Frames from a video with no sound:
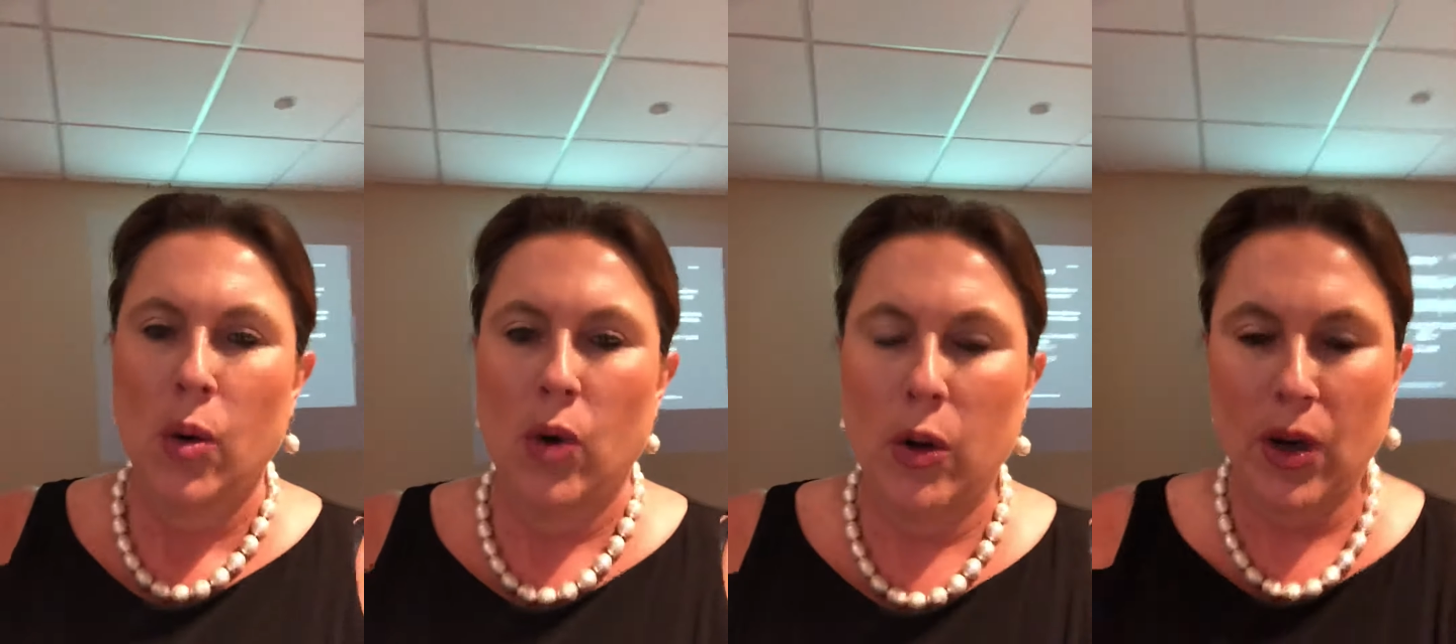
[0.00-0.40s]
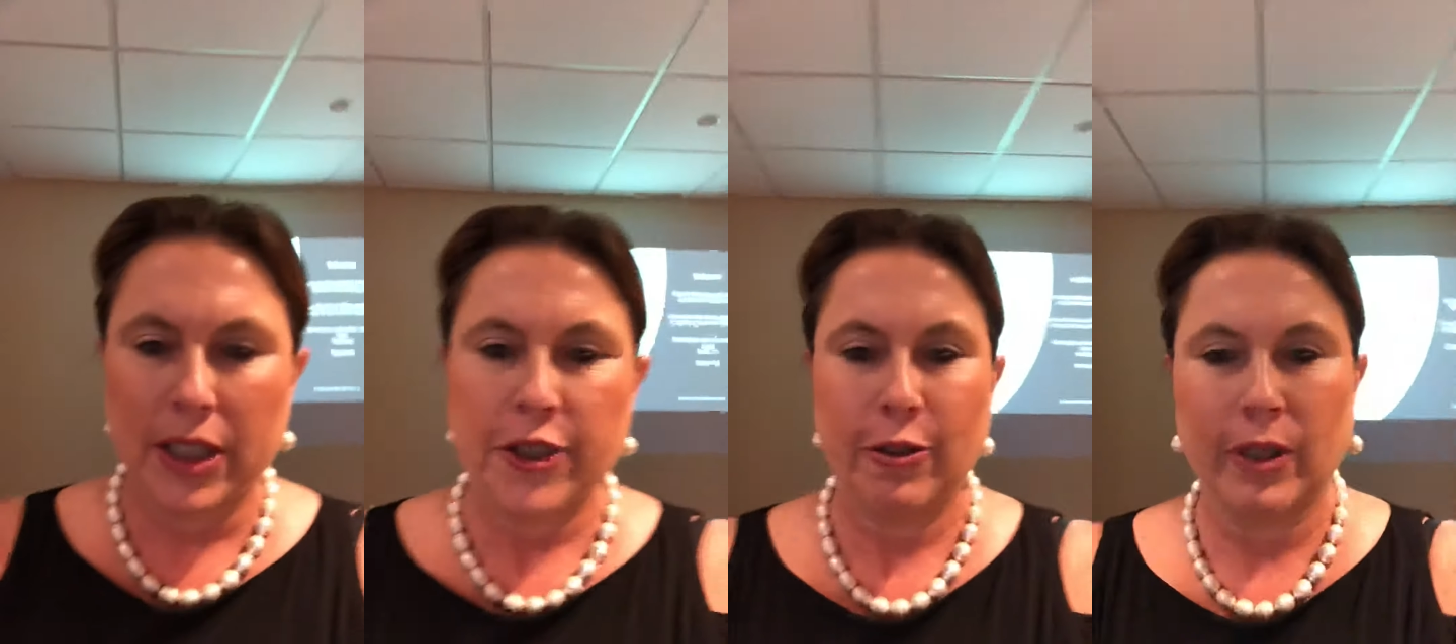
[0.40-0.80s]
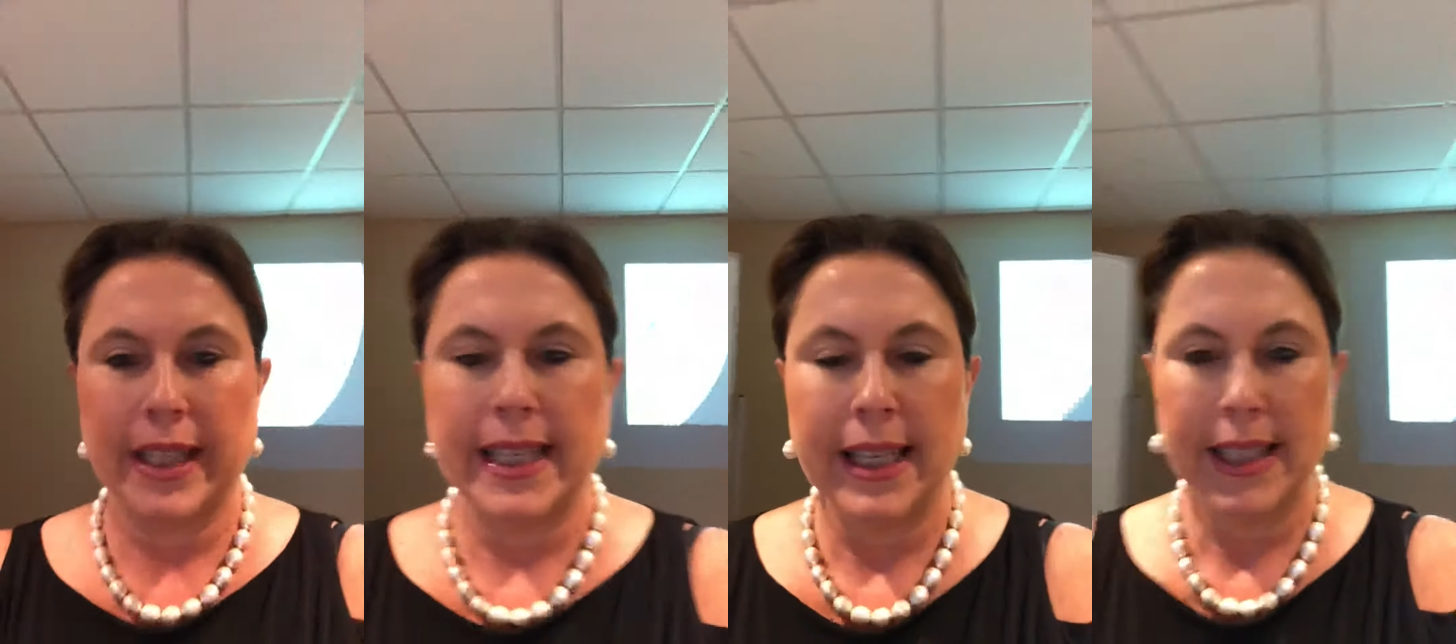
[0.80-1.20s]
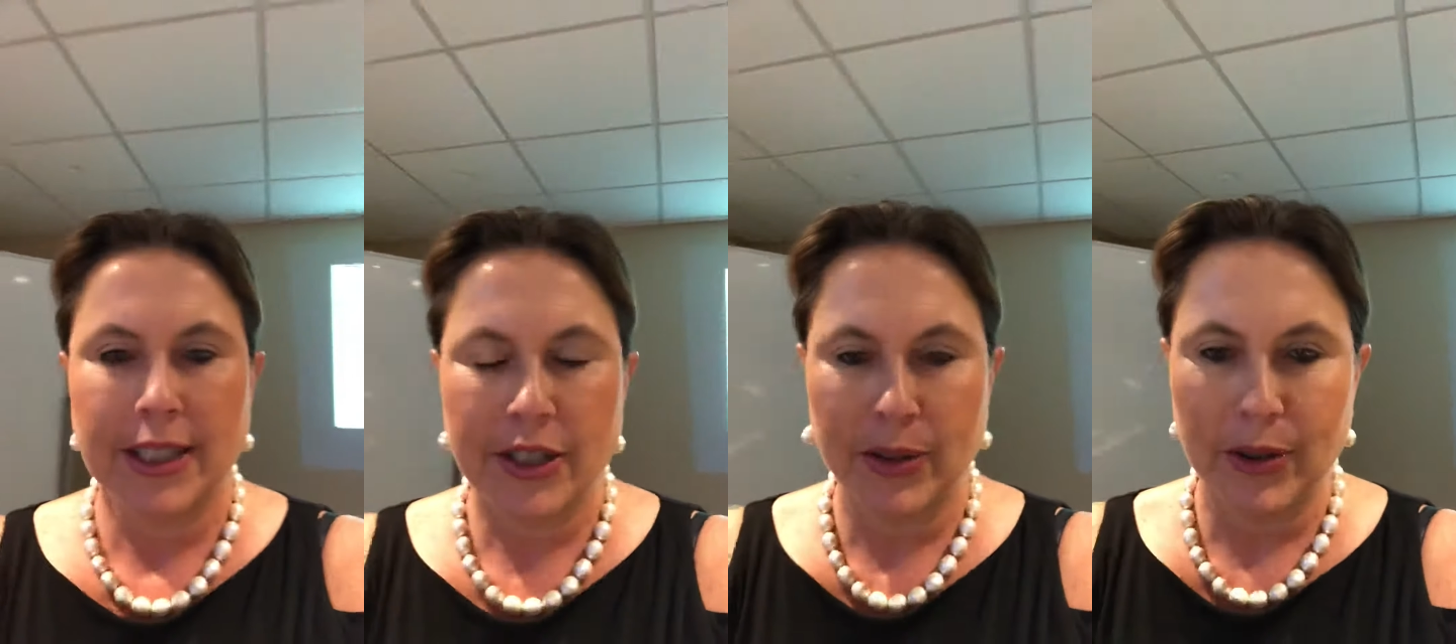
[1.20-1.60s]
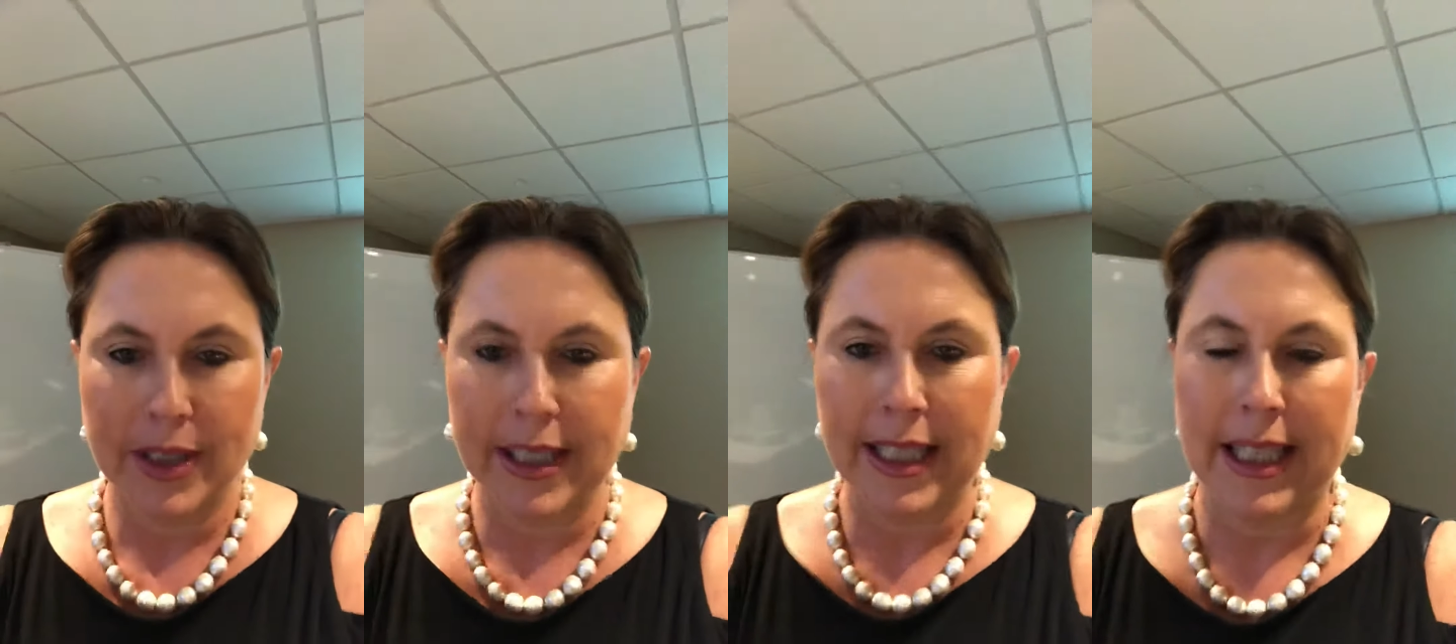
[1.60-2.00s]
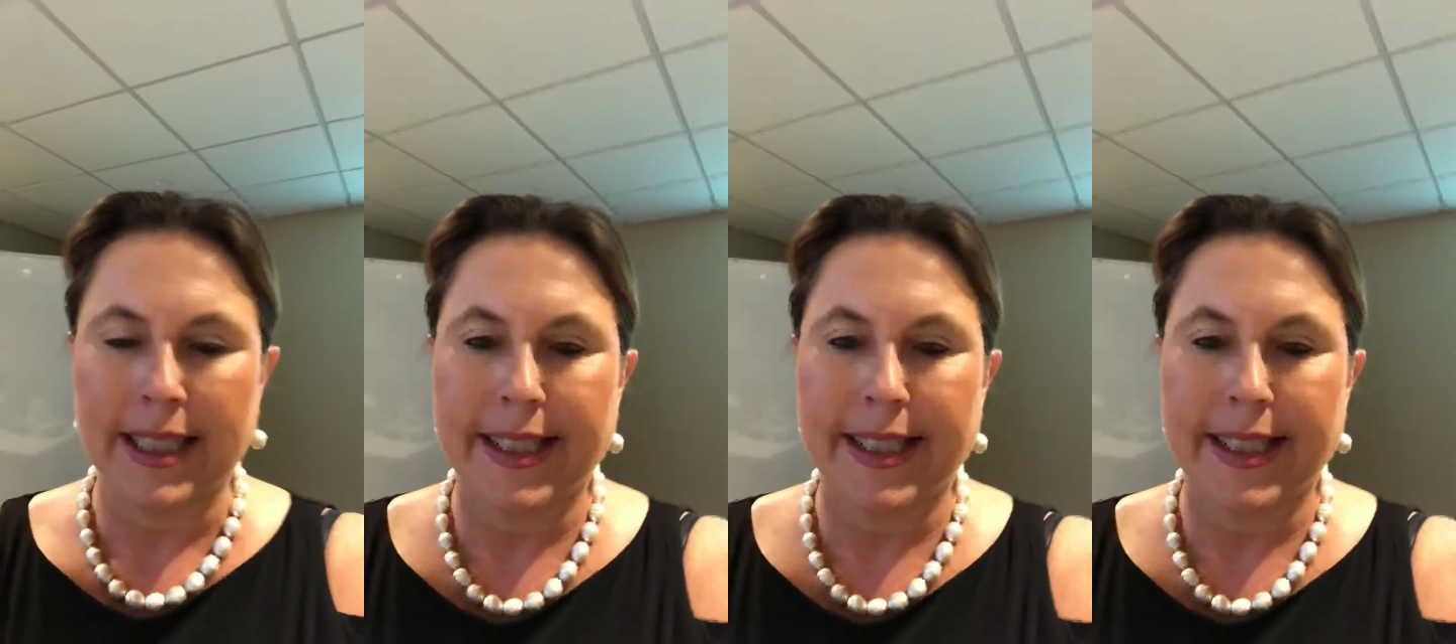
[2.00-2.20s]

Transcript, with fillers: We're well and truly into the uh,